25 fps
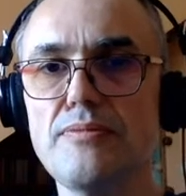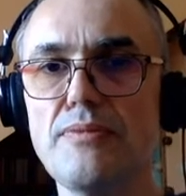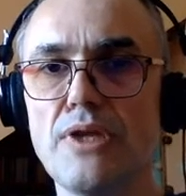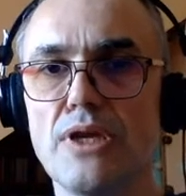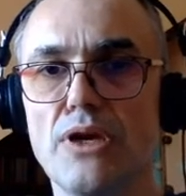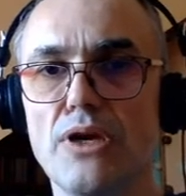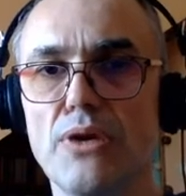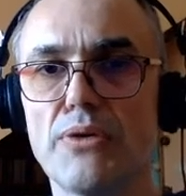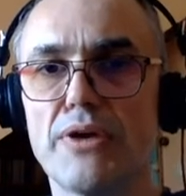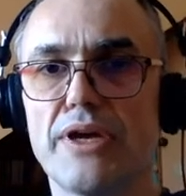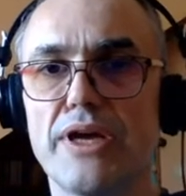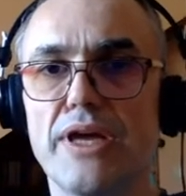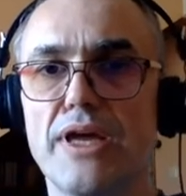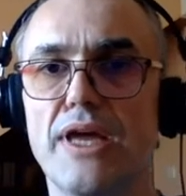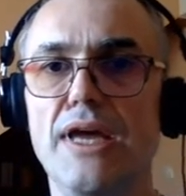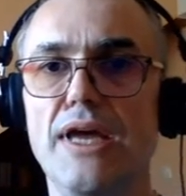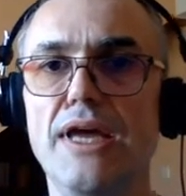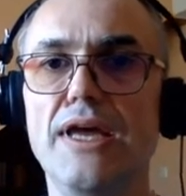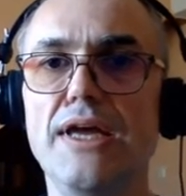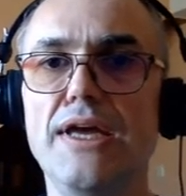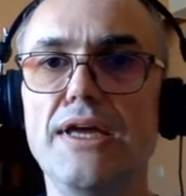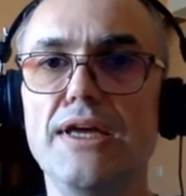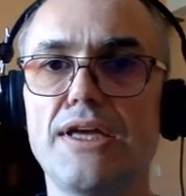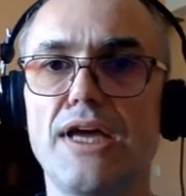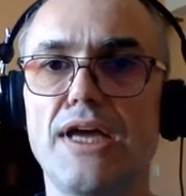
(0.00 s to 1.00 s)
Okay,
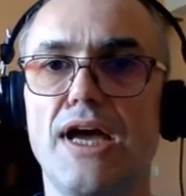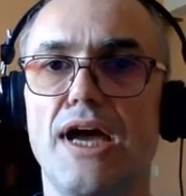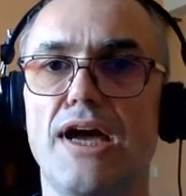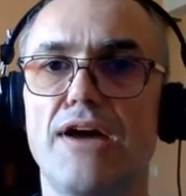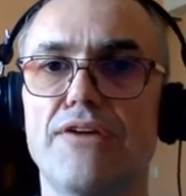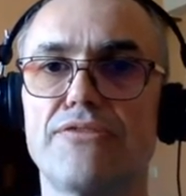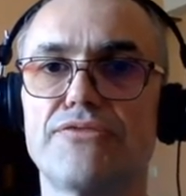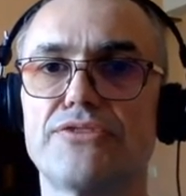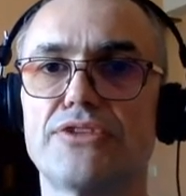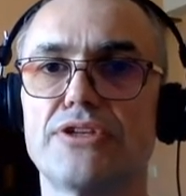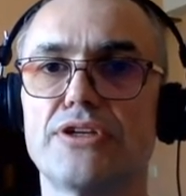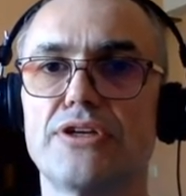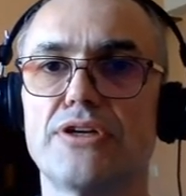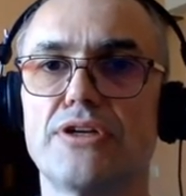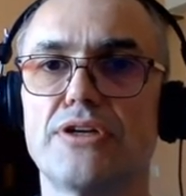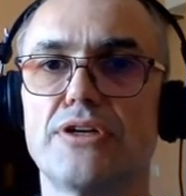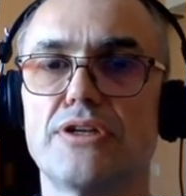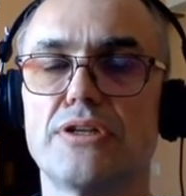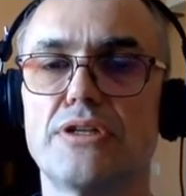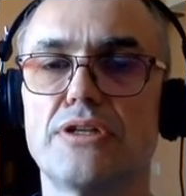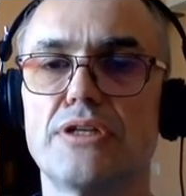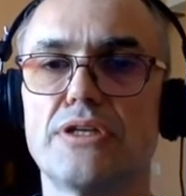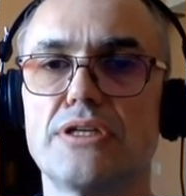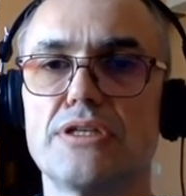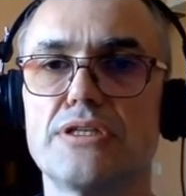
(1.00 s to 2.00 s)
after
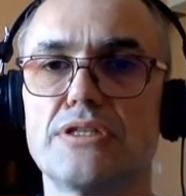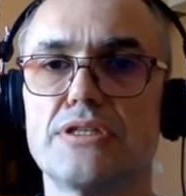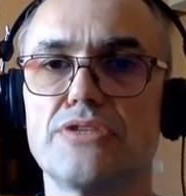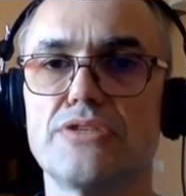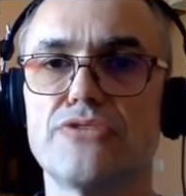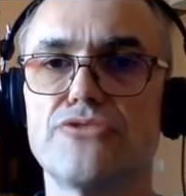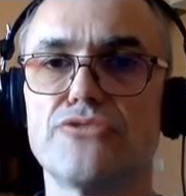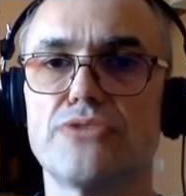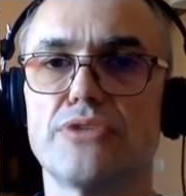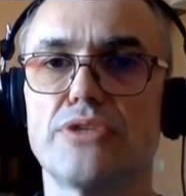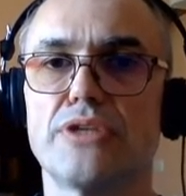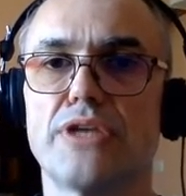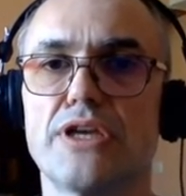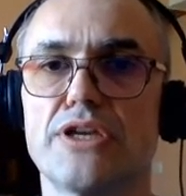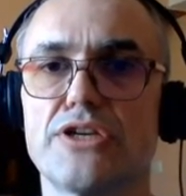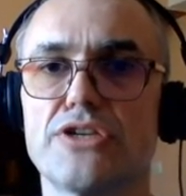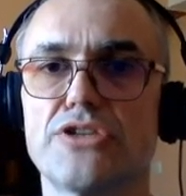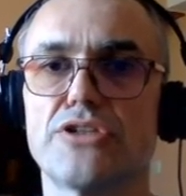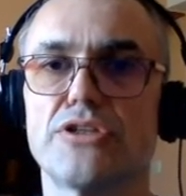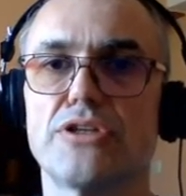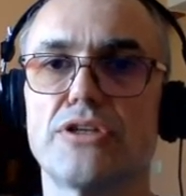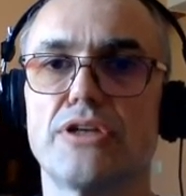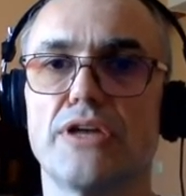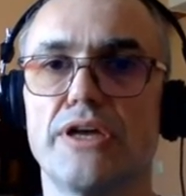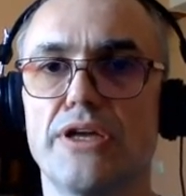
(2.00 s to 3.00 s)
this
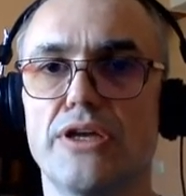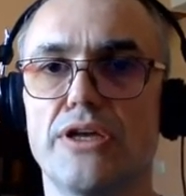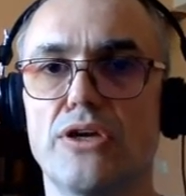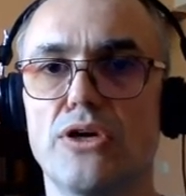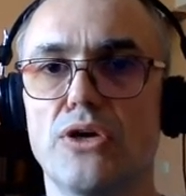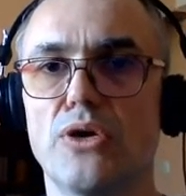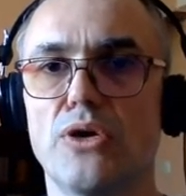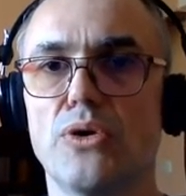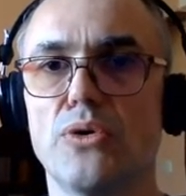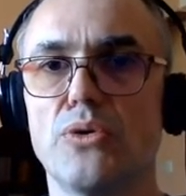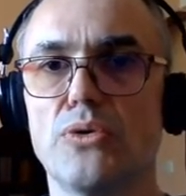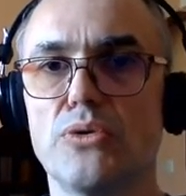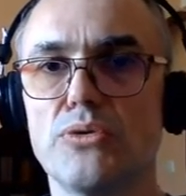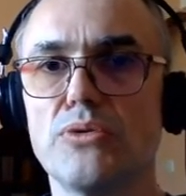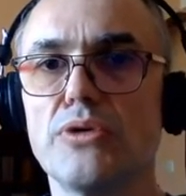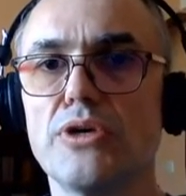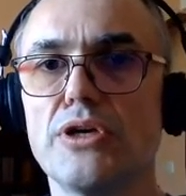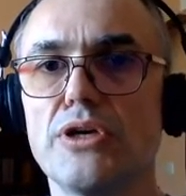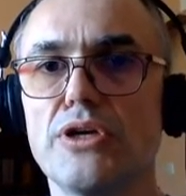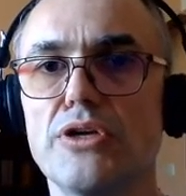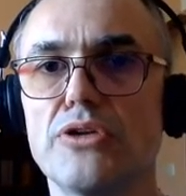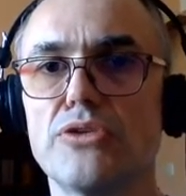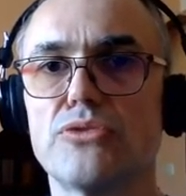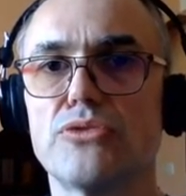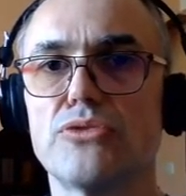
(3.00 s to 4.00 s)
introduction, I go
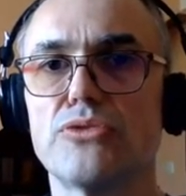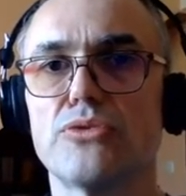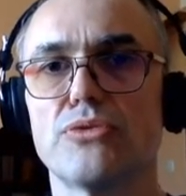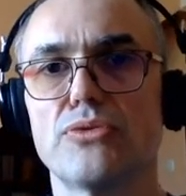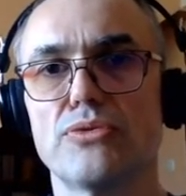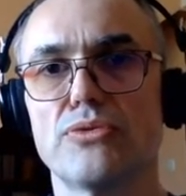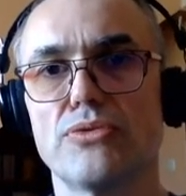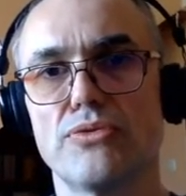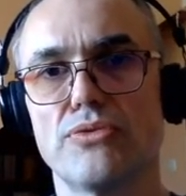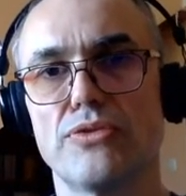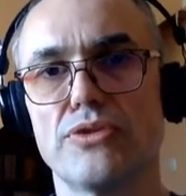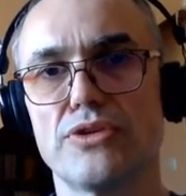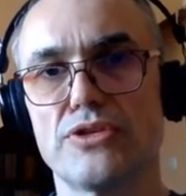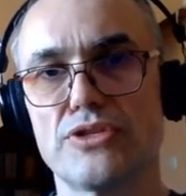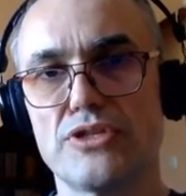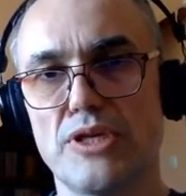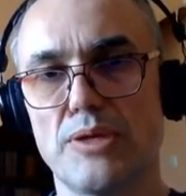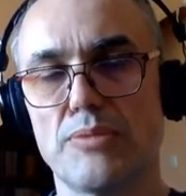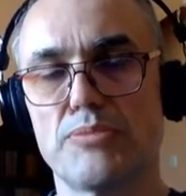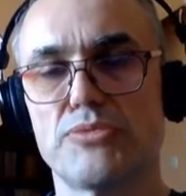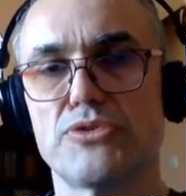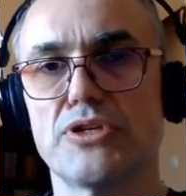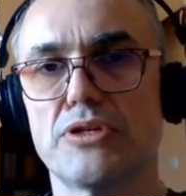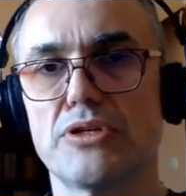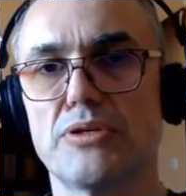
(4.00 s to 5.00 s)
into the
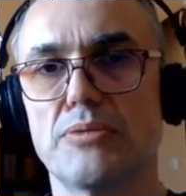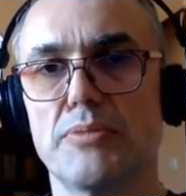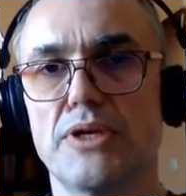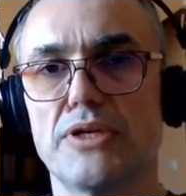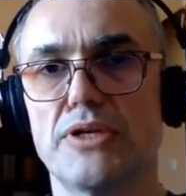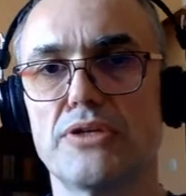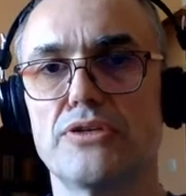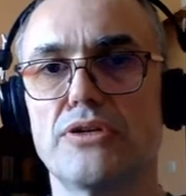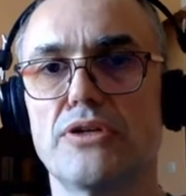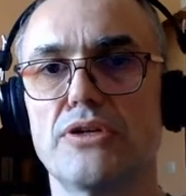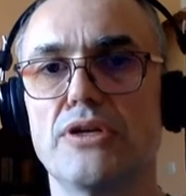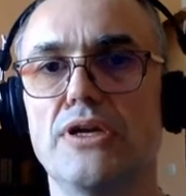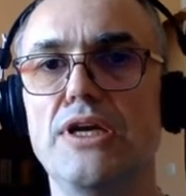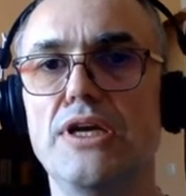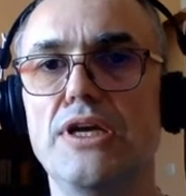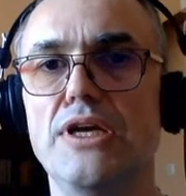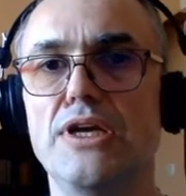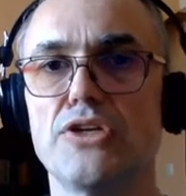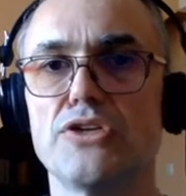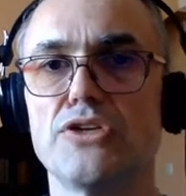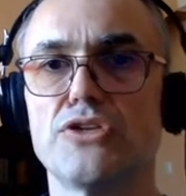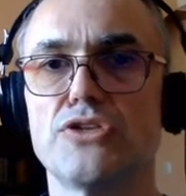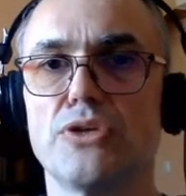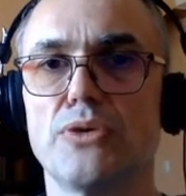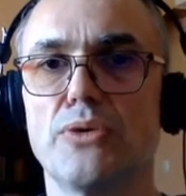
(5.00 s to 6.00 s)
subject matter.
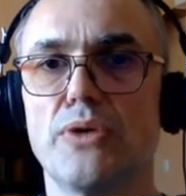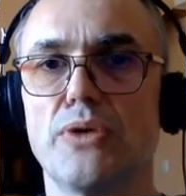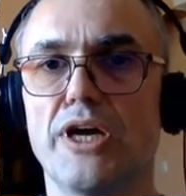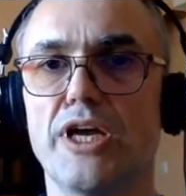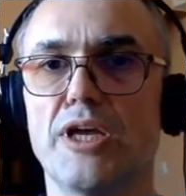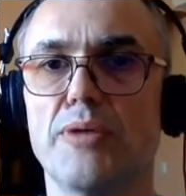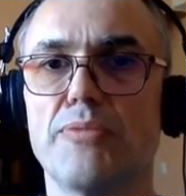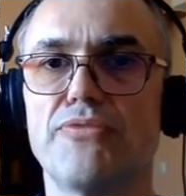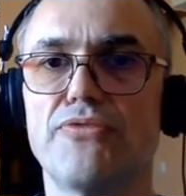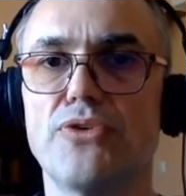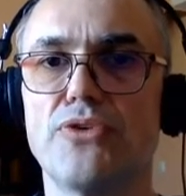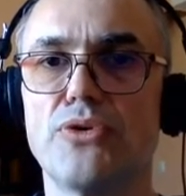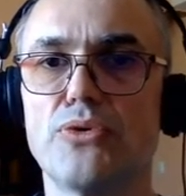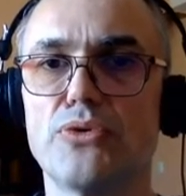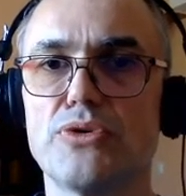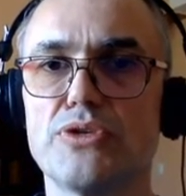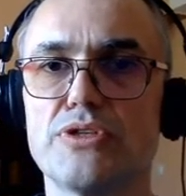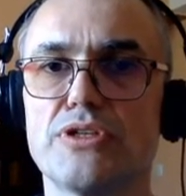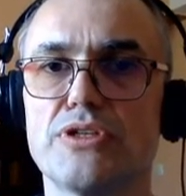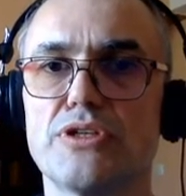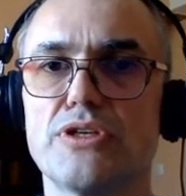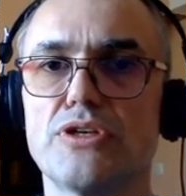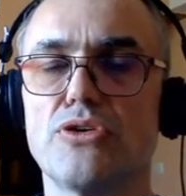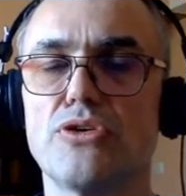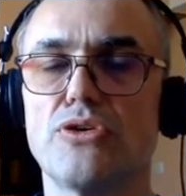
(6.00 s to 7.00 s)
So I am
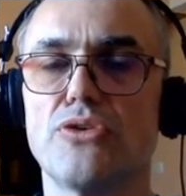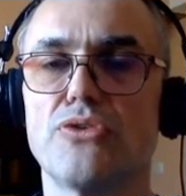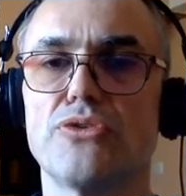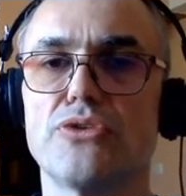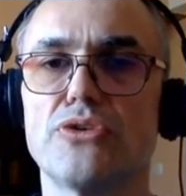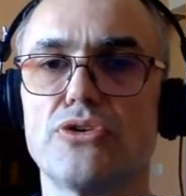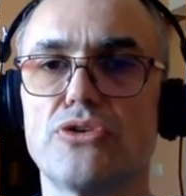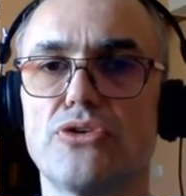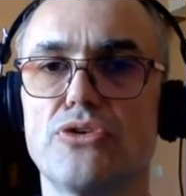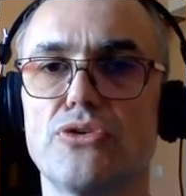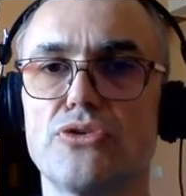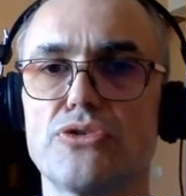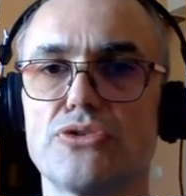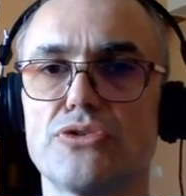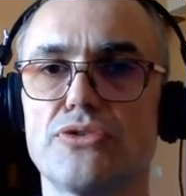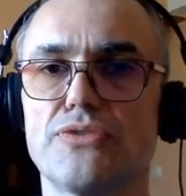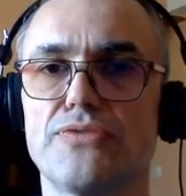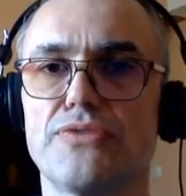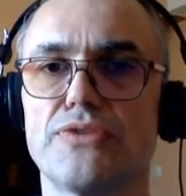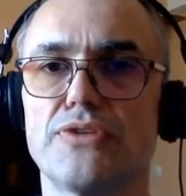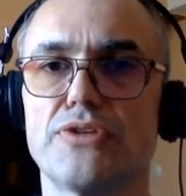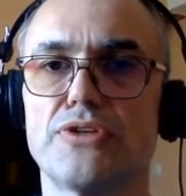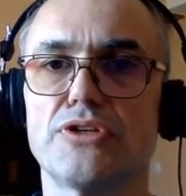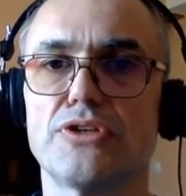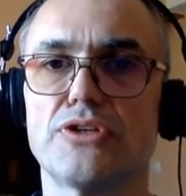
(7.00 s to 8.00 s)
focusing on the course
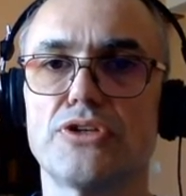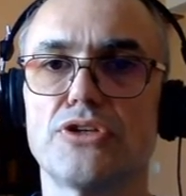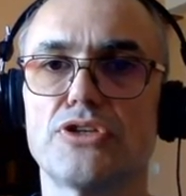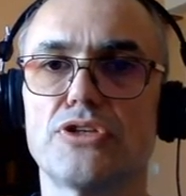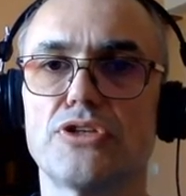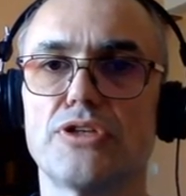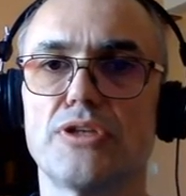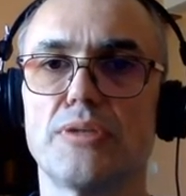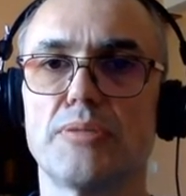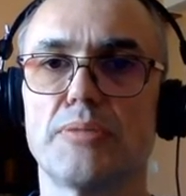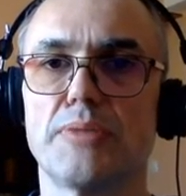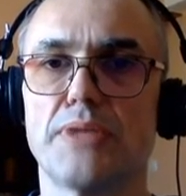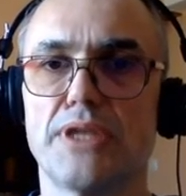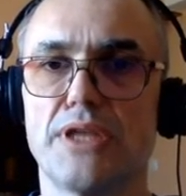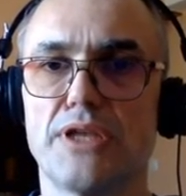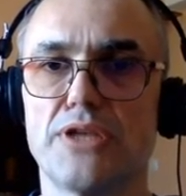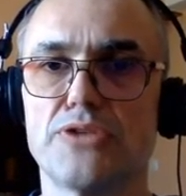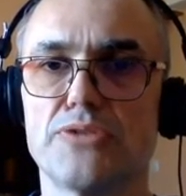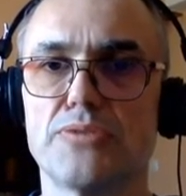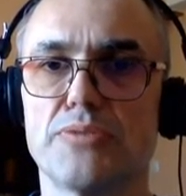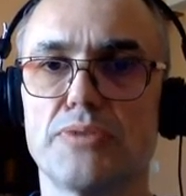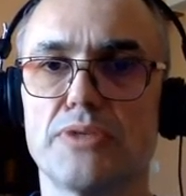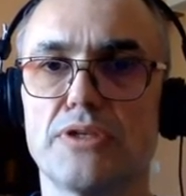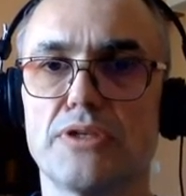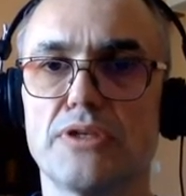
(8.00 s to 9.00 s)
of international
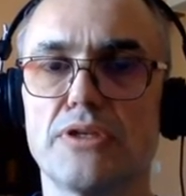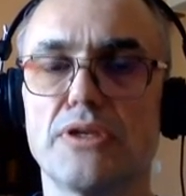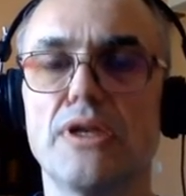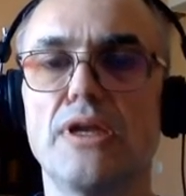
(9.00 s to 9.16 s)
management.